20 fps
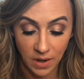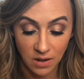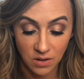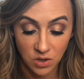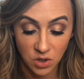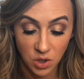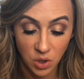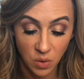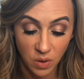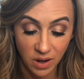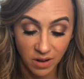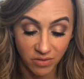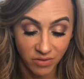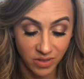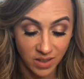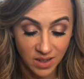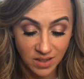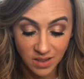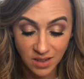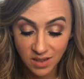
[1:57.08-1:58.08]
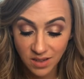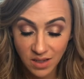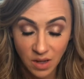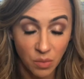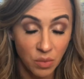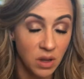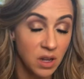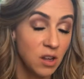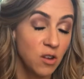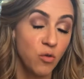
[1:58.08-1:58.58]
So if this is
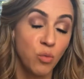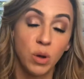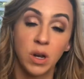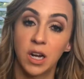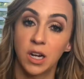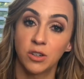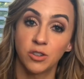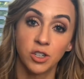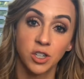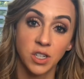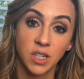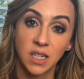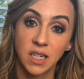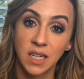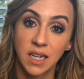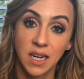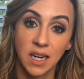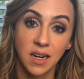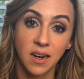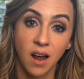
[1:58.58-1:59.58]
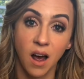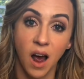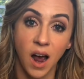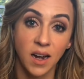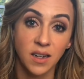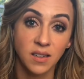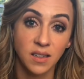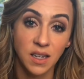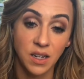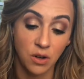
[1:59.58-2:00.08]
something you've been interested in,
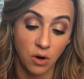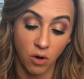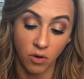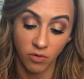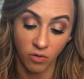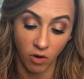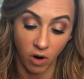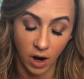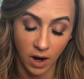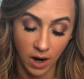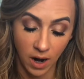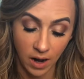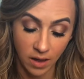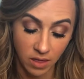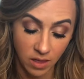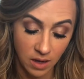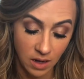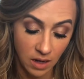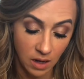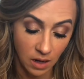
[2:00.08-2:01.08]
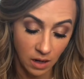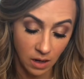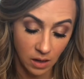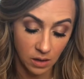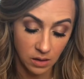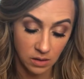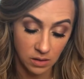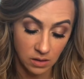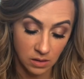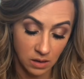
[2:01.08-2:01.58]
I say go for it. I think
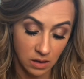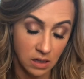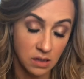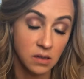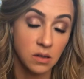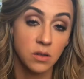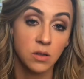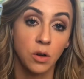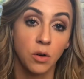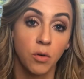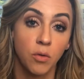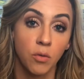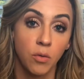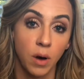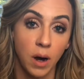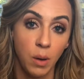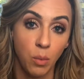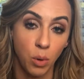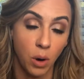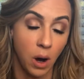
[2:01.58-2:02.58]
this is a great